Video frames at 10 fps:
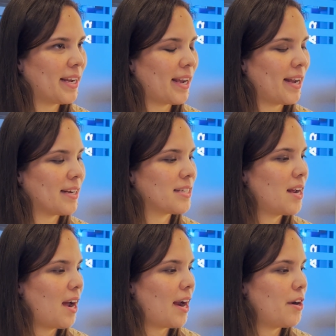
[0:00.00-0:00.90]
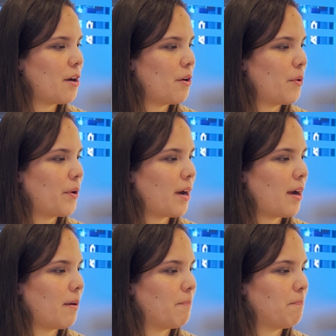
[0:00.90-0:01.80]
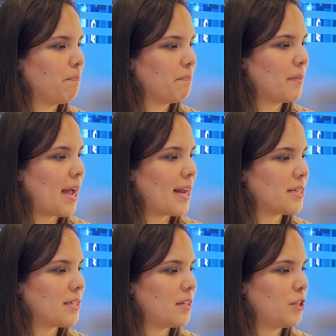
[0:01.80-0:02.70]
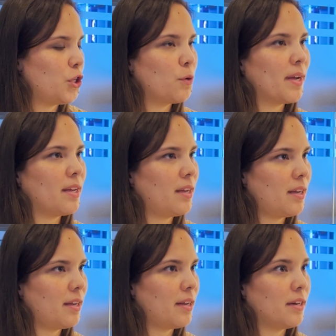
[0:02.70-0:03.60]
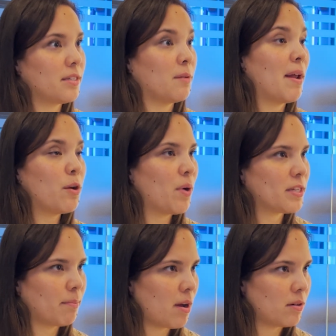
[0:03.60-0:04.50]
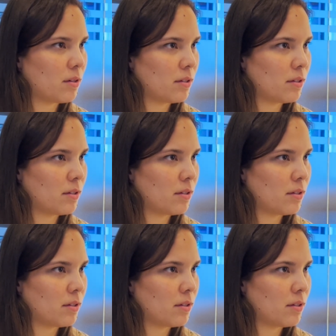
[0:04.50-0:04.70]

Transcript: And I know that the UAE is in many ways a model,